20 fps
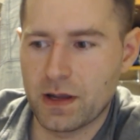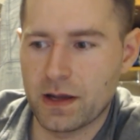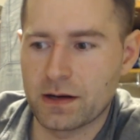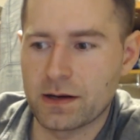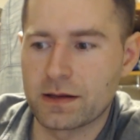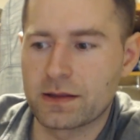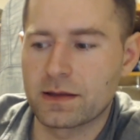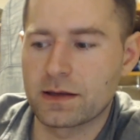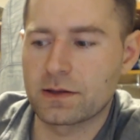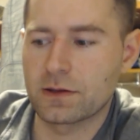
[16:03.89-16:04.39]

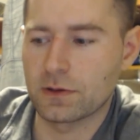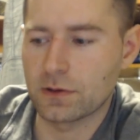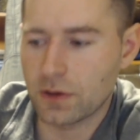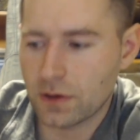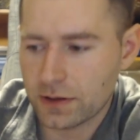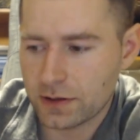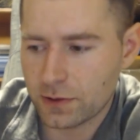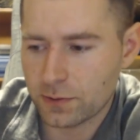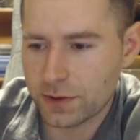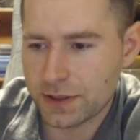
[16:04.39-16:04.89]
And I think the
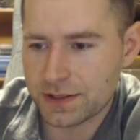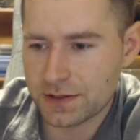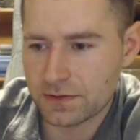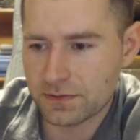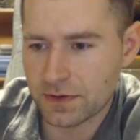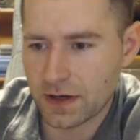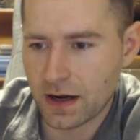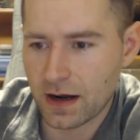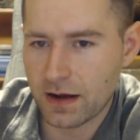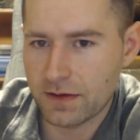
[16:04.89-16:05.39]
longer we
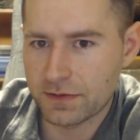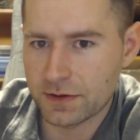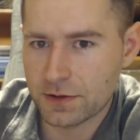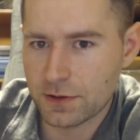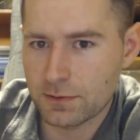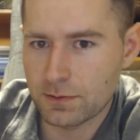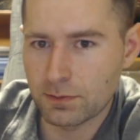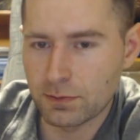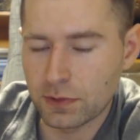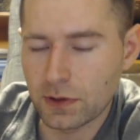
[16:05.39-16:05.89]
survive
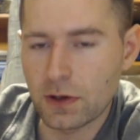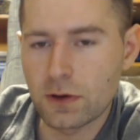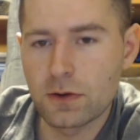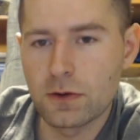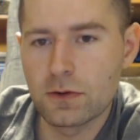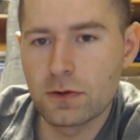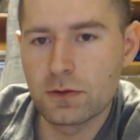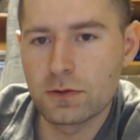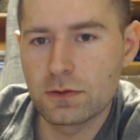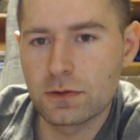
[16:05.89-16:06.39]
and don't
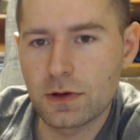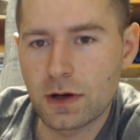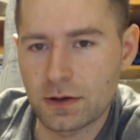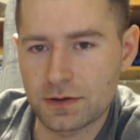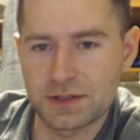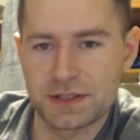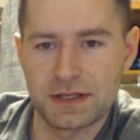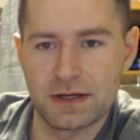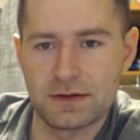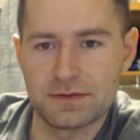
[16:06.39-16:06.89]
blow
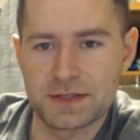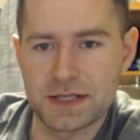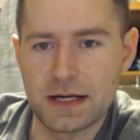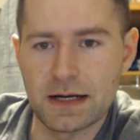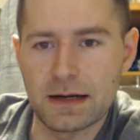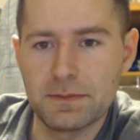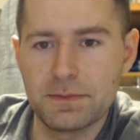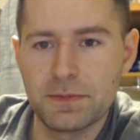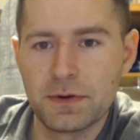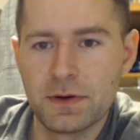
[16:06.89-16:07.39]
ourselves
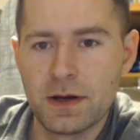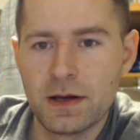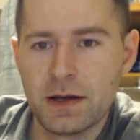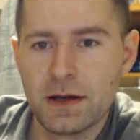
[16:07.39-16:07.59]
up,